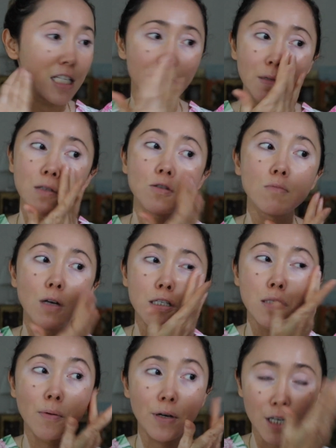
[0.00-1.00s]
me too much
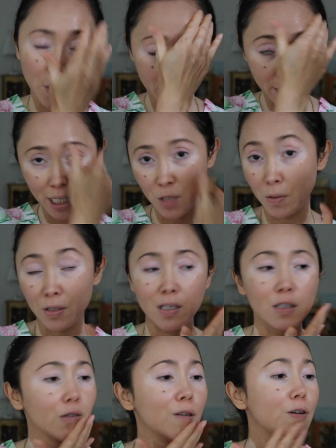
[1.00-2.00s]
about ingredients because I
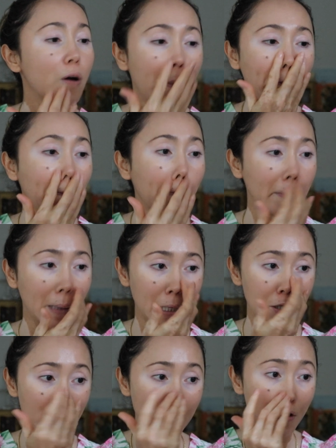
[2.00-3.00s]
don't know. I
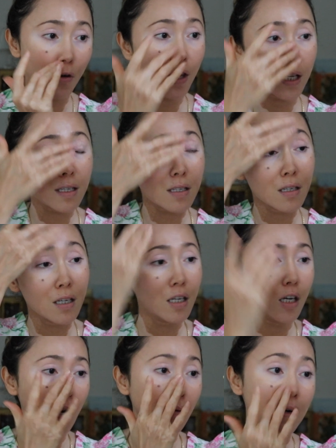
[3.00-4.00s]
just know that's
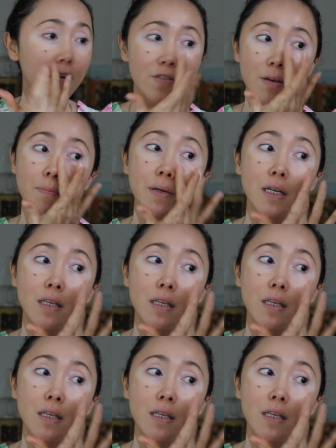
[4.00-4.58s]
one of the big